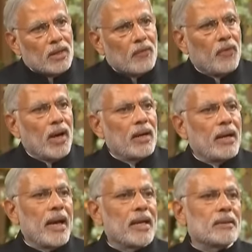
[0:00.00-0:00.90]
The world
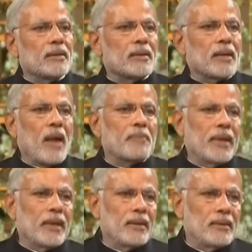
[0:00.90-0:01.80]
has
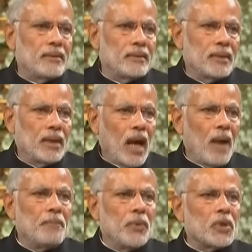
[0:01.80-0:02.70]
crafted
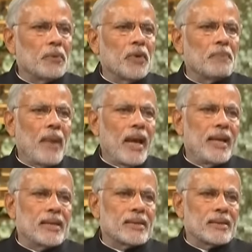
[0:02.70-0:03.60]
a beautiful
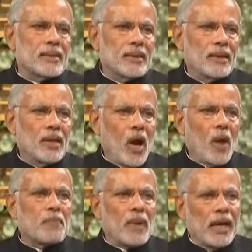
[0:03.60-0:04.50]
balance
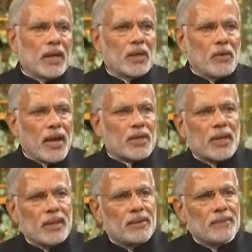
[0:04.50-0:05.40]
of collective
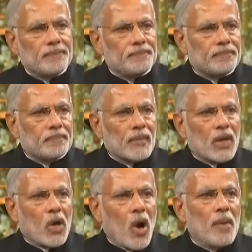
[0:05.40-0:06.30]
action,
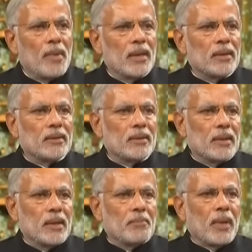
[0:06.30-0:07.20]
common
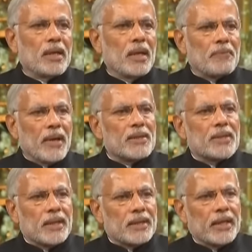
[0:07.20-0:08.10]
but
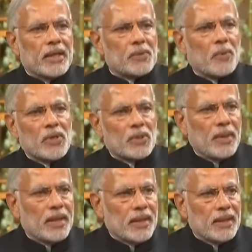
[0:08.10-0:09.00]
differentiated
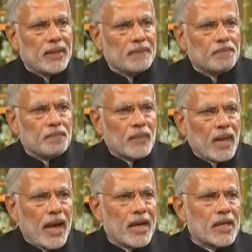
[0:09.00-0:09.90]
responsibility,
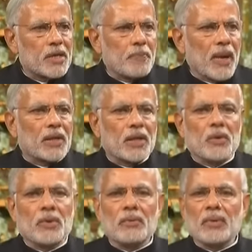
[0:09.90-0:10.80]
and
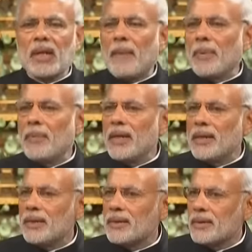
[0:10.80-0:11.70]
respective
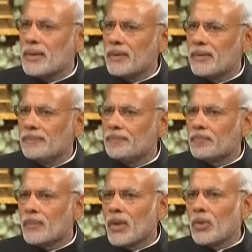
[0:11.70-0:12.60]
capabilities.
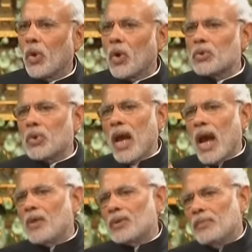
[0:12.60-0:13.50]
Those who
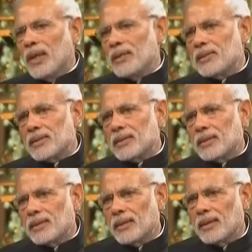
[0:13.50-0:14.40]
have the means